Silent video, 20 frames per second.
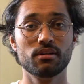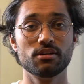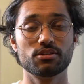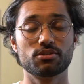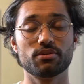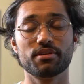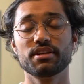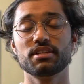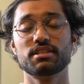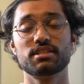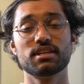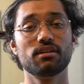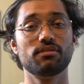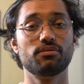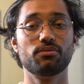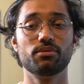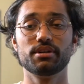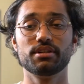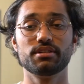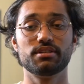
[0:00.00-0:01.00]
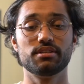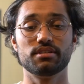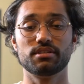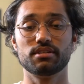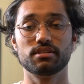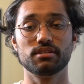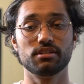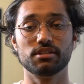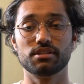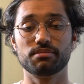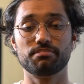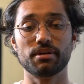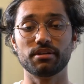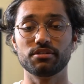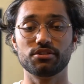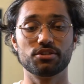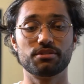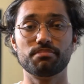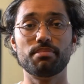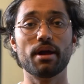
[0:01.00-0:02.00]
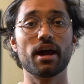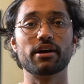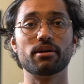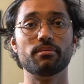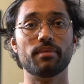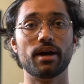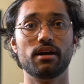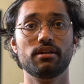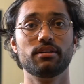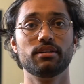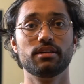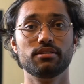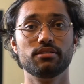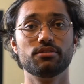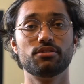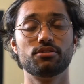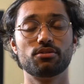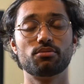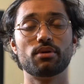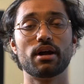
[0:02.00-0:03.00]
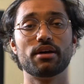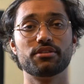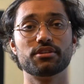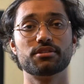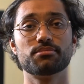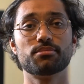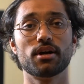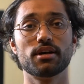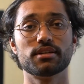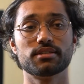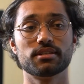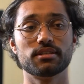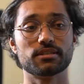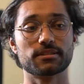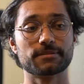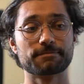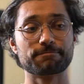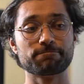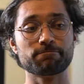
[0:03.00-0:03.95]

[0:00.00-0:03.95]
So I think self-awareness is just paramount throughout this process.